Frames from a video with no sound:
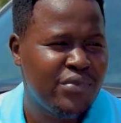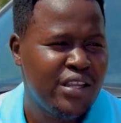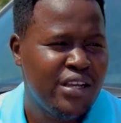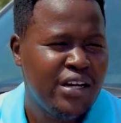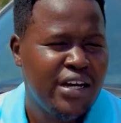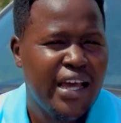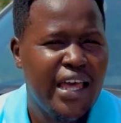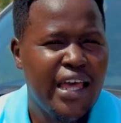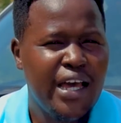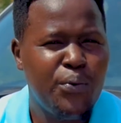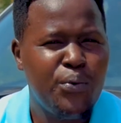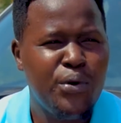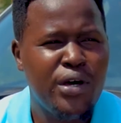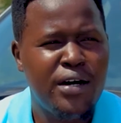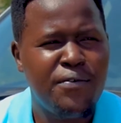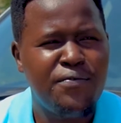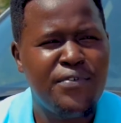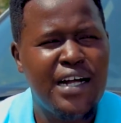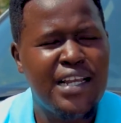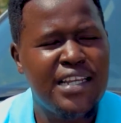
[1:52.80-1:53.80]
Here we
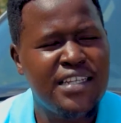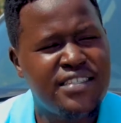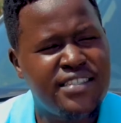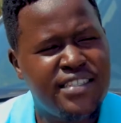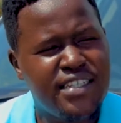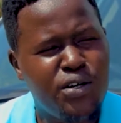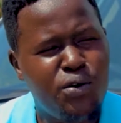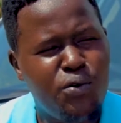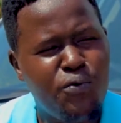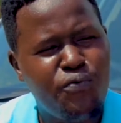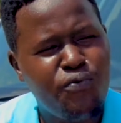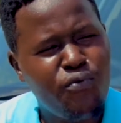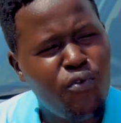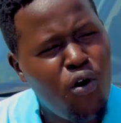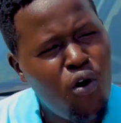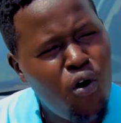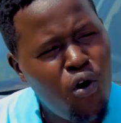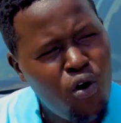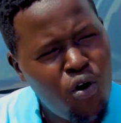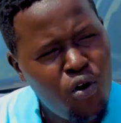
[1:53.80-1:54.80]
have a listing of
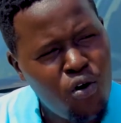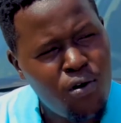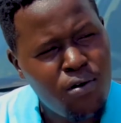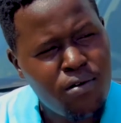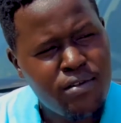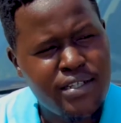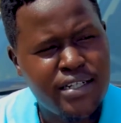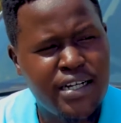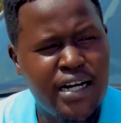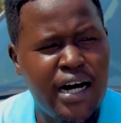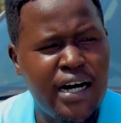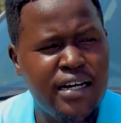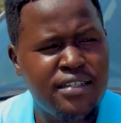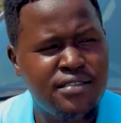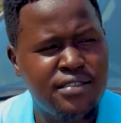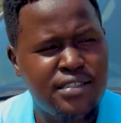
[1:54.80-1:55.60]
all the cars